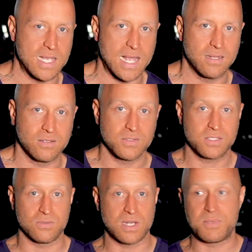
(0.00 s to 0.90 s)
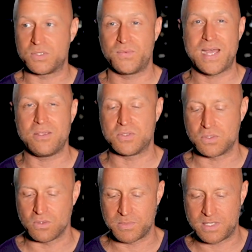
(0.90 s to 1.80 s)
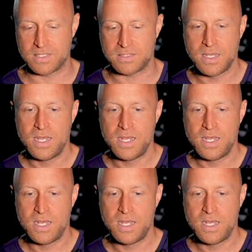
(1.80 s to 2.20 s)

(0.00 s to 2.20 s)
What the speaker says: get and also how much fat you store, because